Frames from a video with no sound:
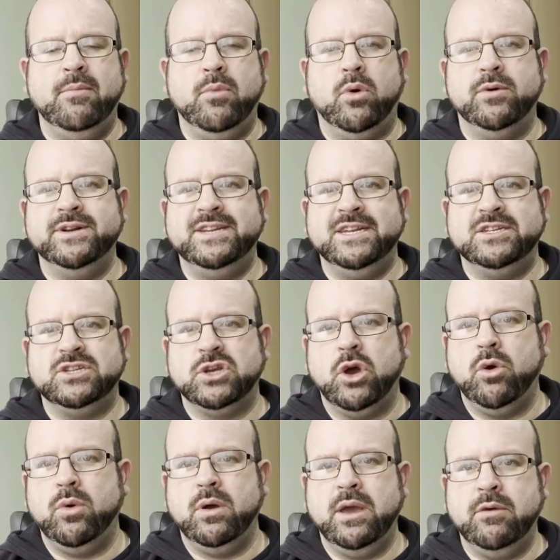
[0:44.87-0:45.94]
or it did
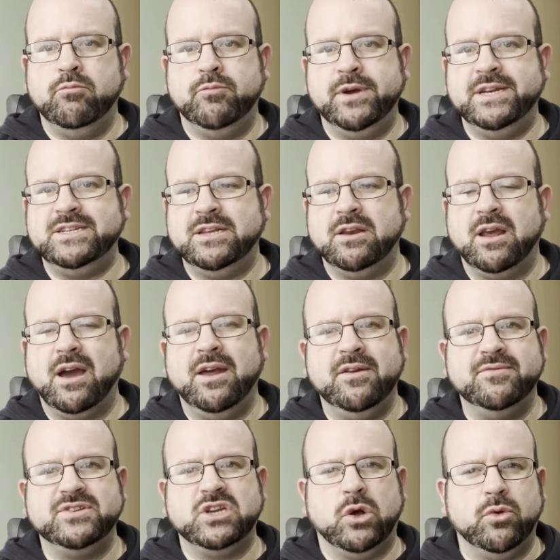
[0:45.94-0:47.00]
so in recent kind
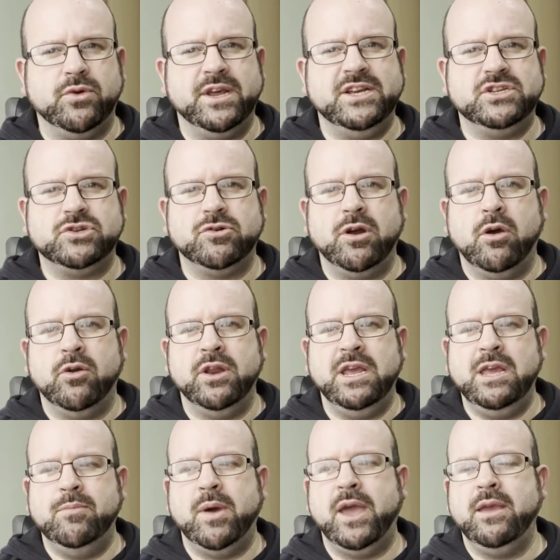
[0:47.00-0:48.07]
of sold history on
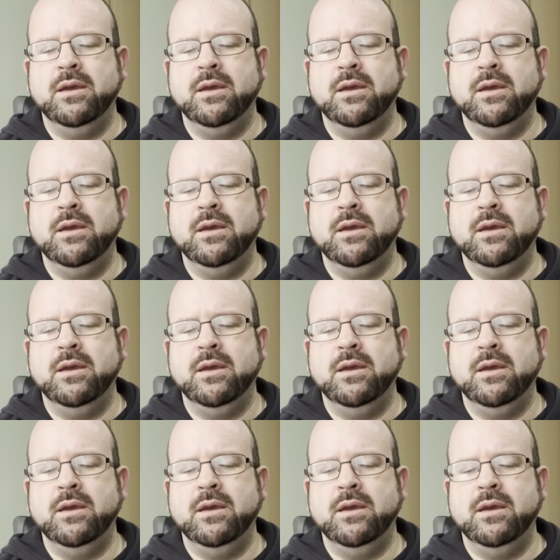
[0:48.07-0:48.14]
eBay.